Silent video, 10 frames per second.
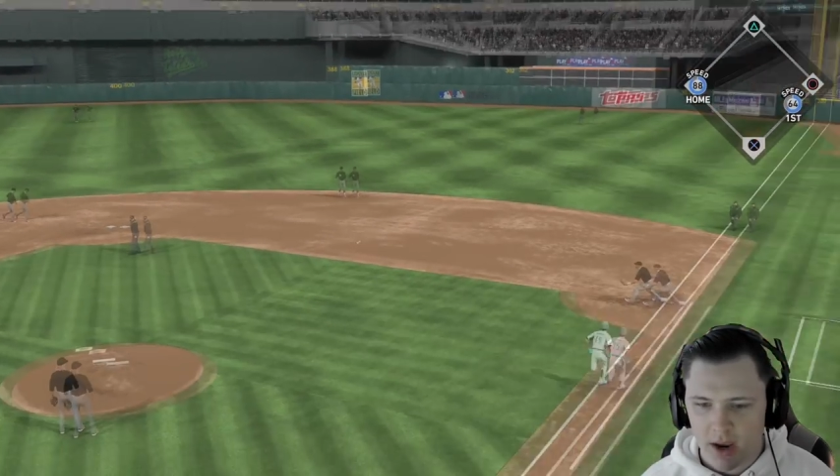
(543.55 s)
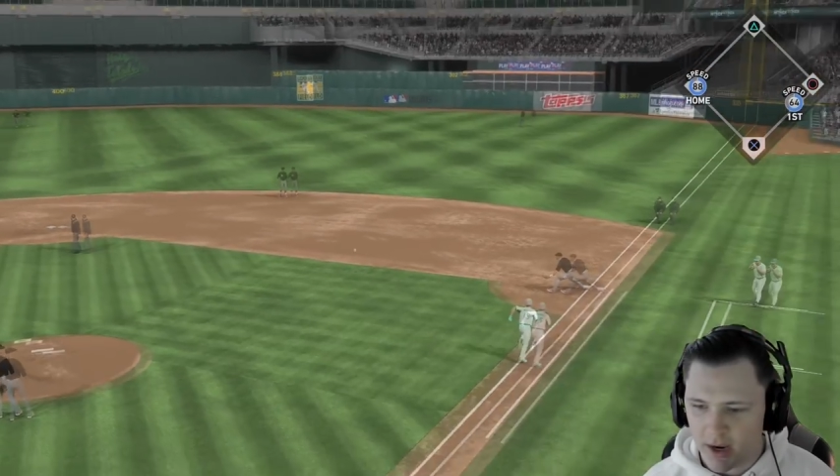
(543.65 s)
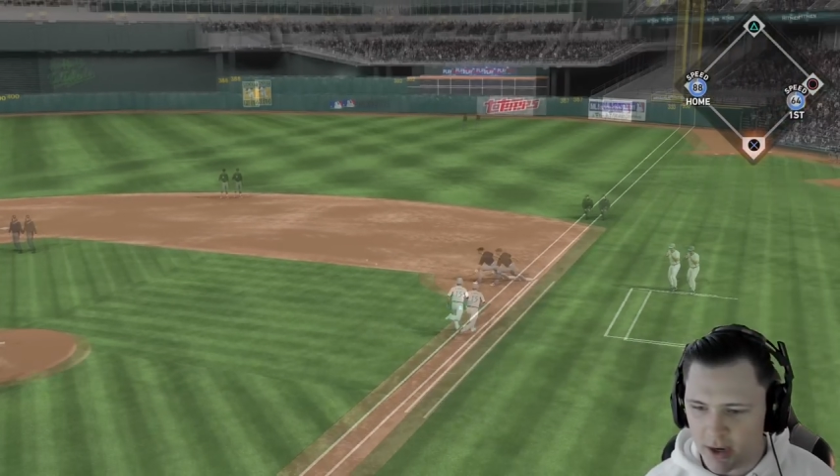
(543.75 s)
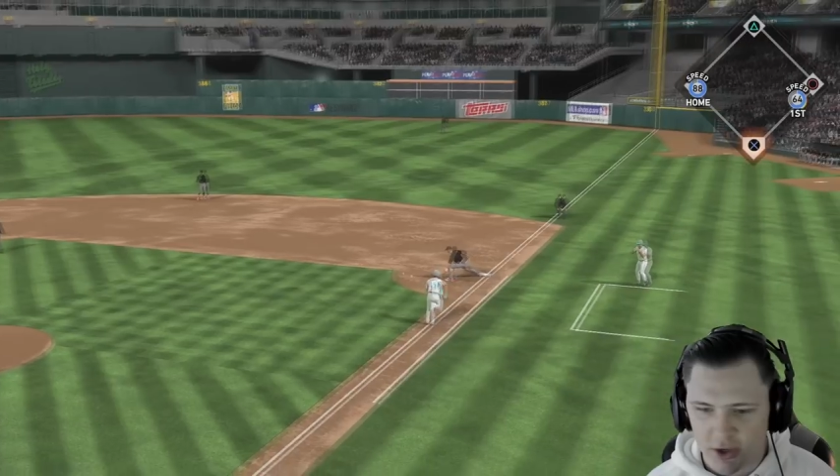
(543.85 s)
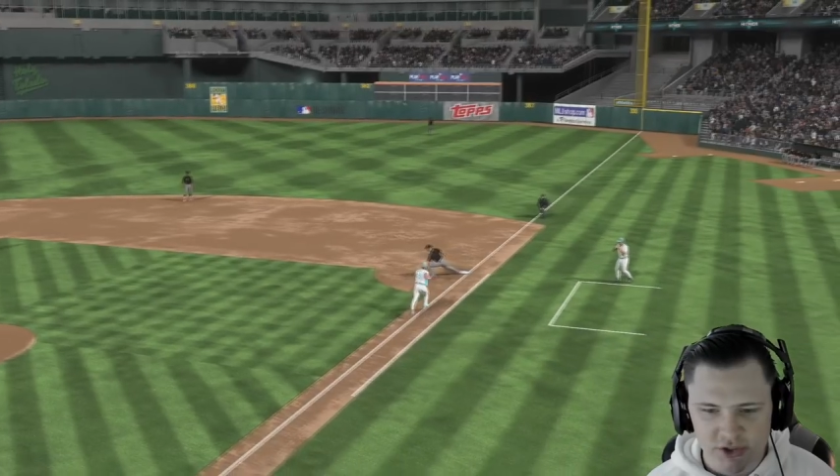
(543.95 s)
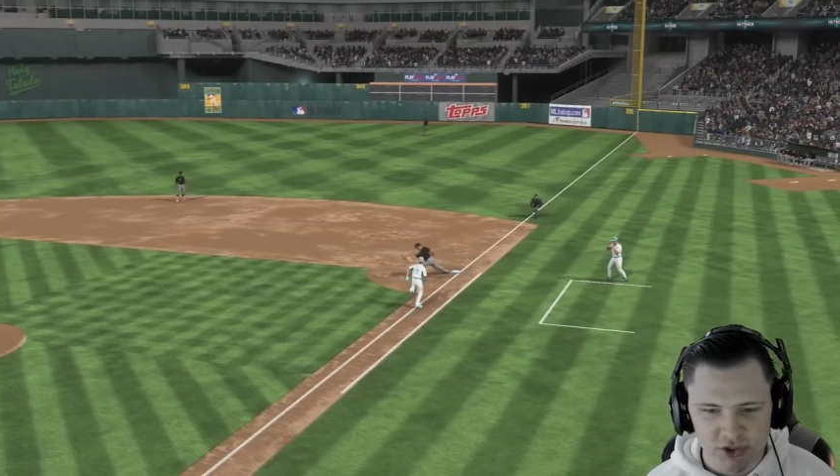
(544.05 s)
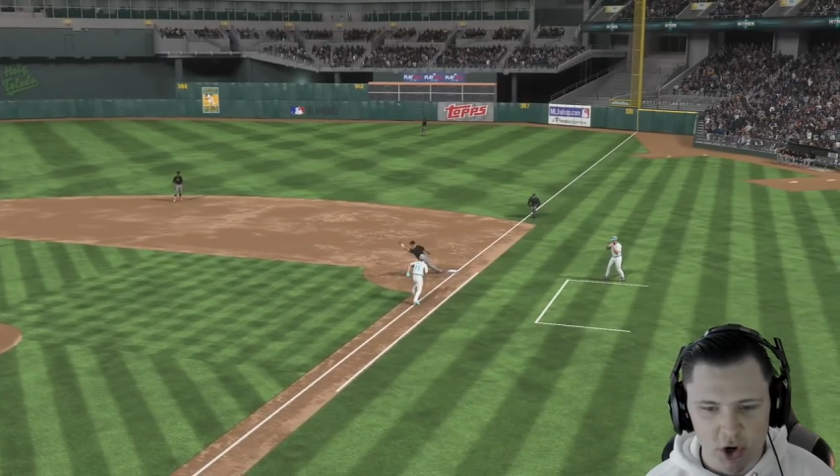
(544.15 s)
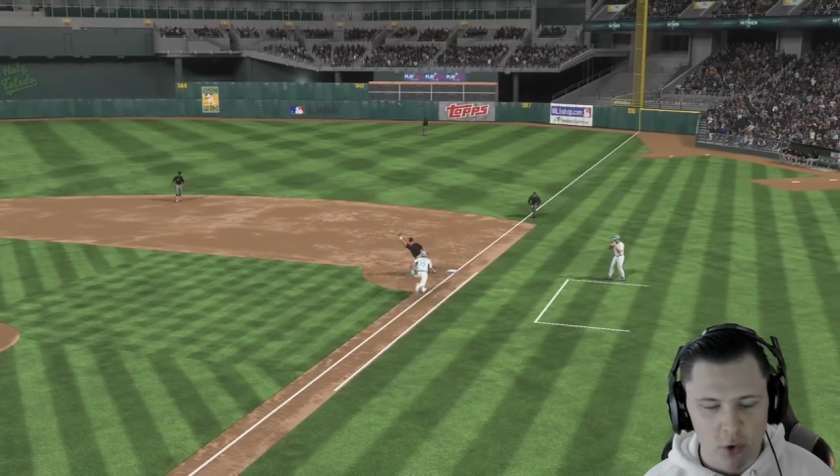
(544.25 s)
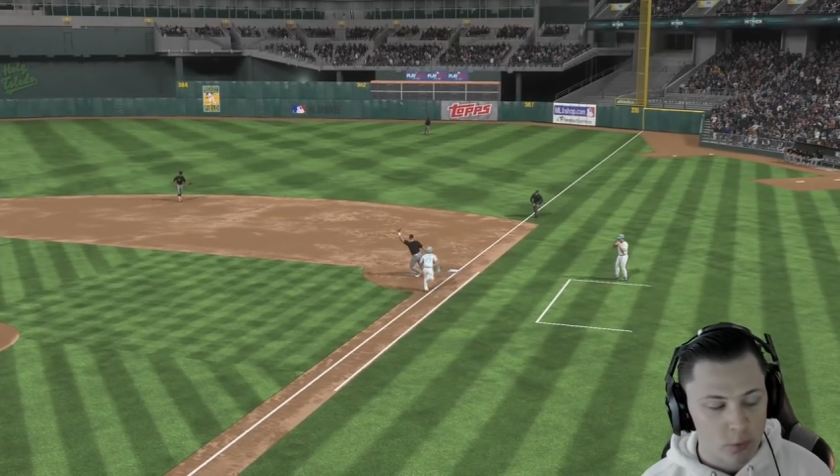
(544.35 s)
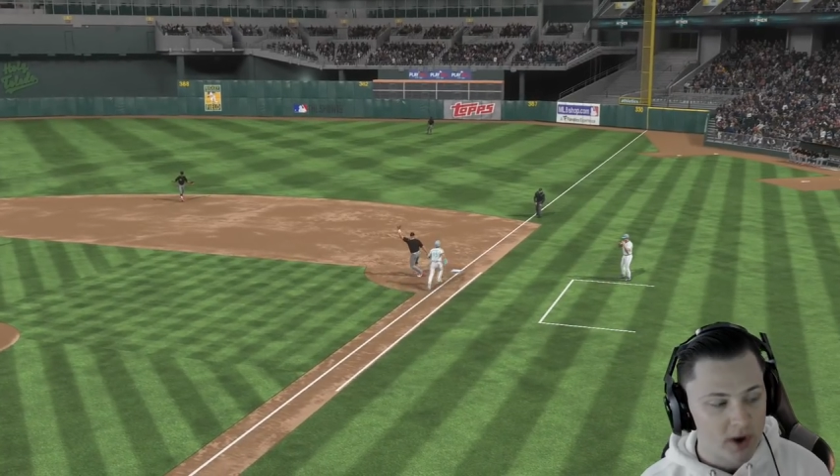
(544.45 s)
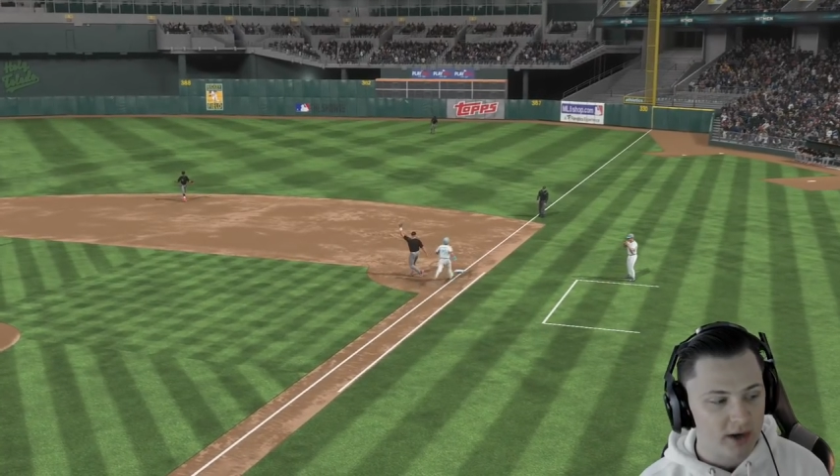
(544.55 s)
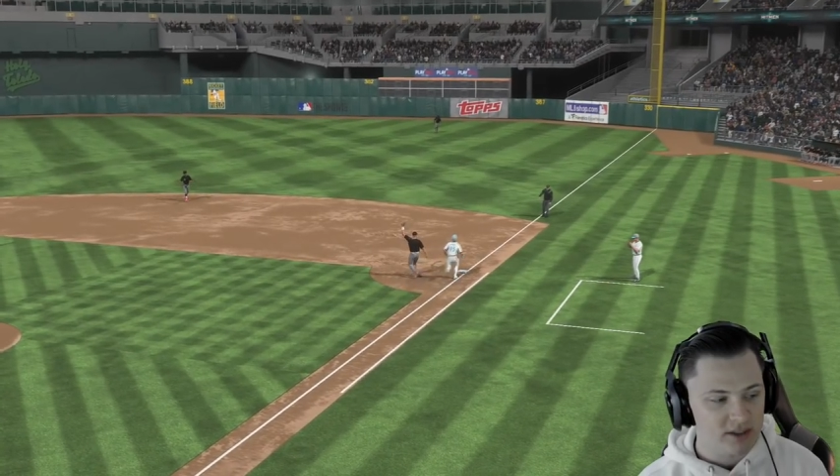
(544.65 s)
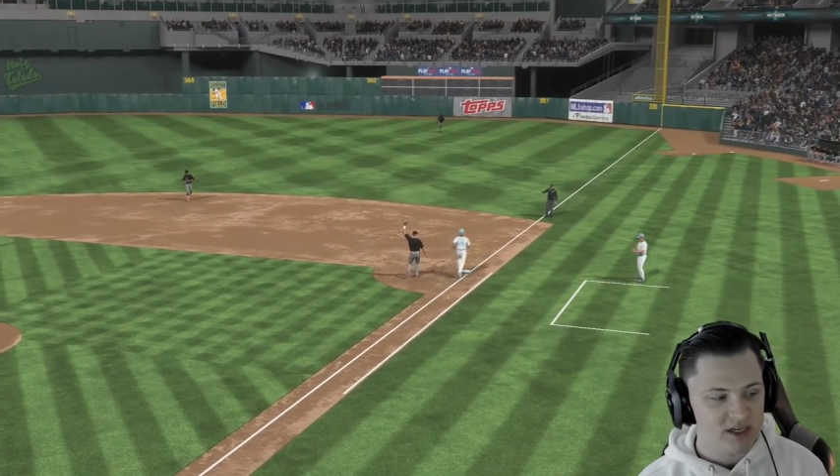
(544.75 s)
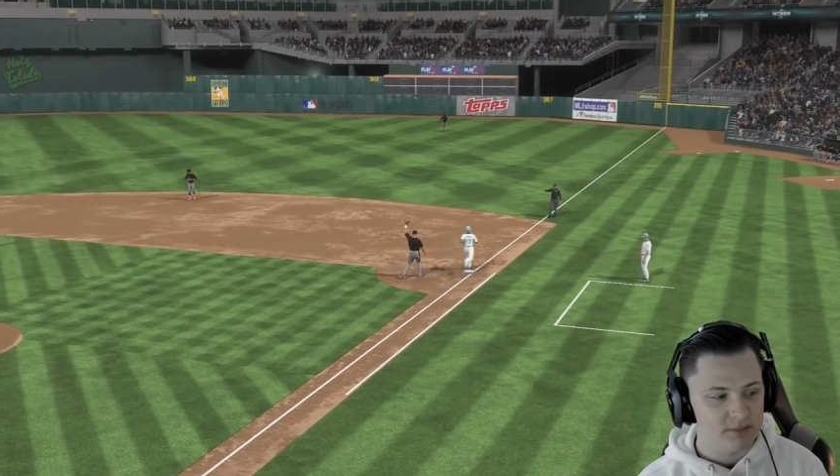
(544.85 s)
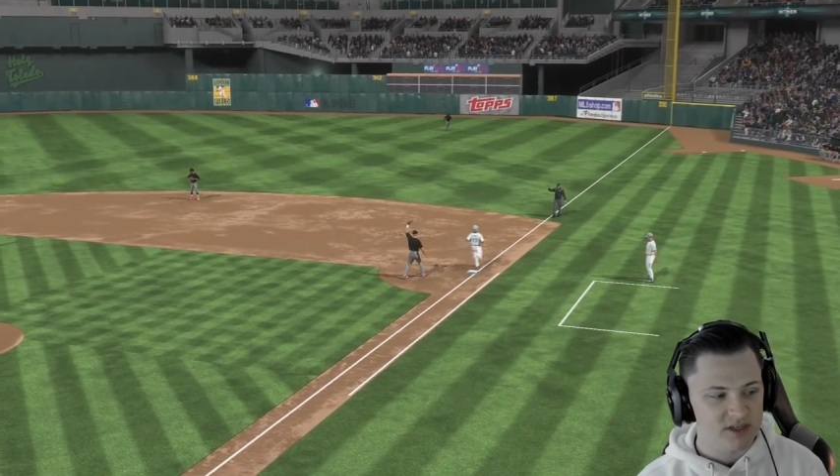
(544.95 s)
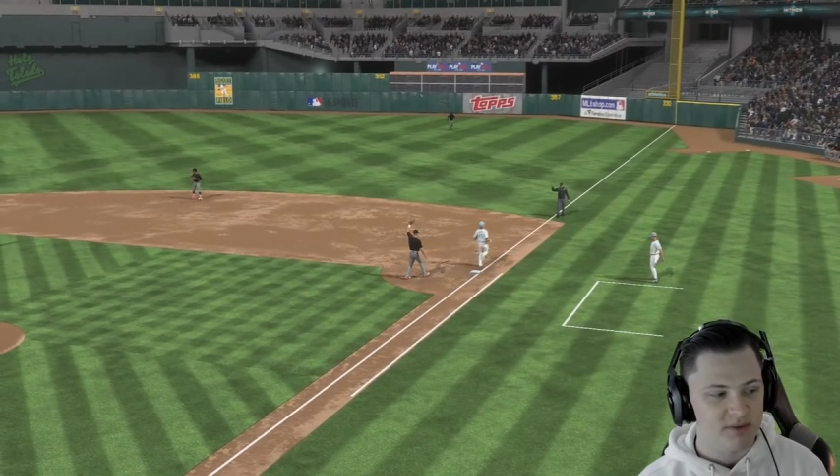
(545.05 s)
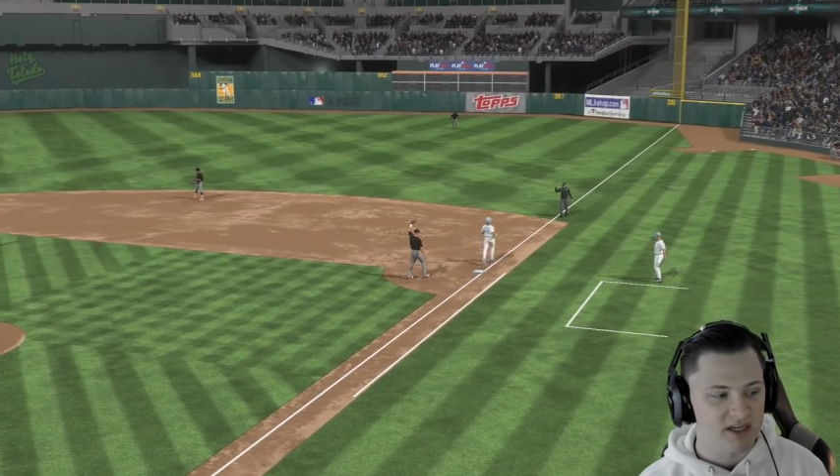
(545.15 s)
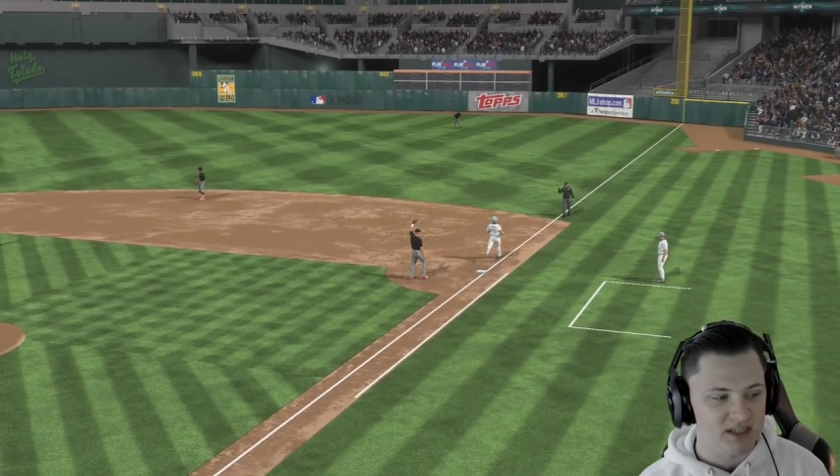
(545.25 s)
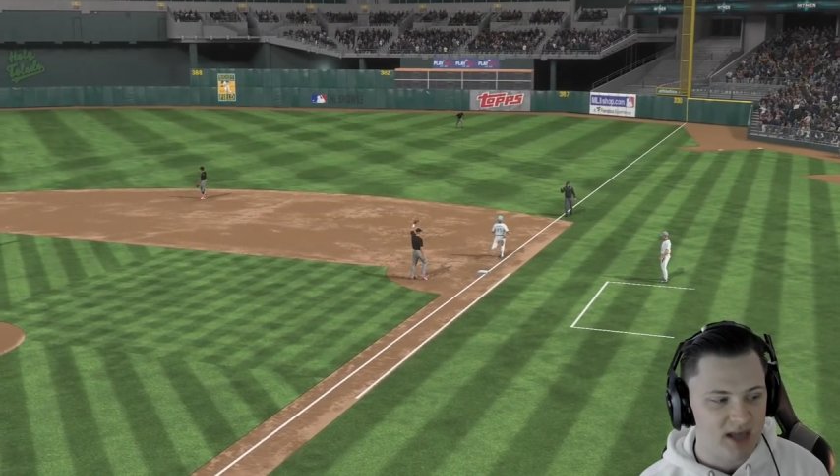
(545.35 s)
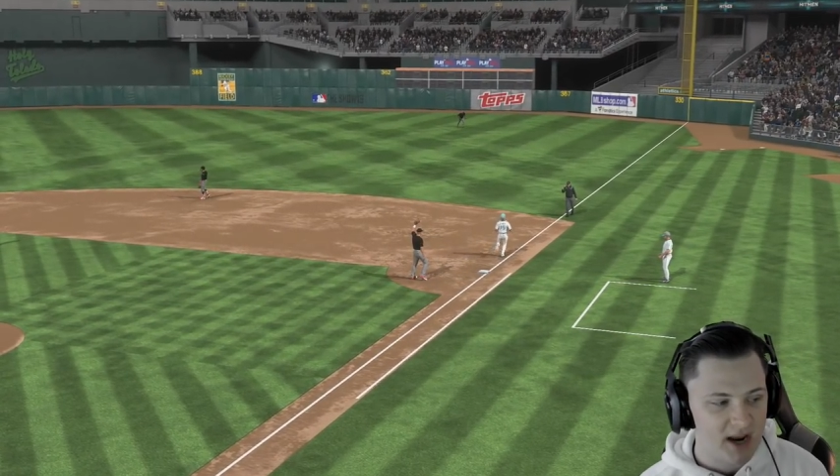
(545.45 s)
There's no way Simmons
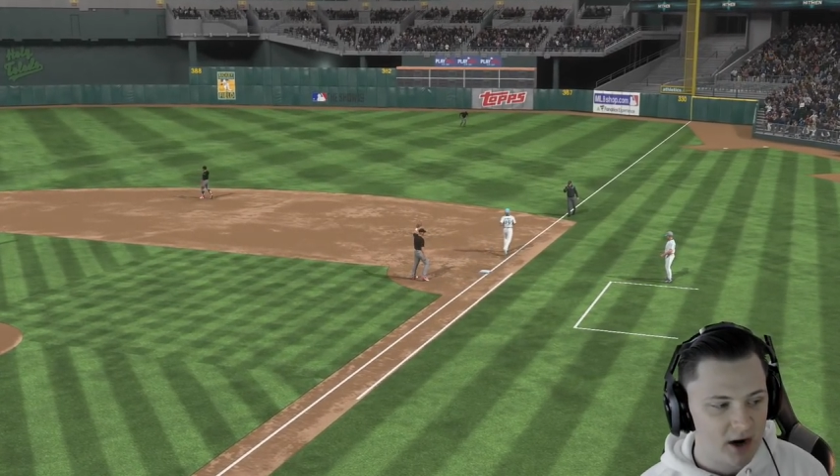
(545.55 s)
makes an error,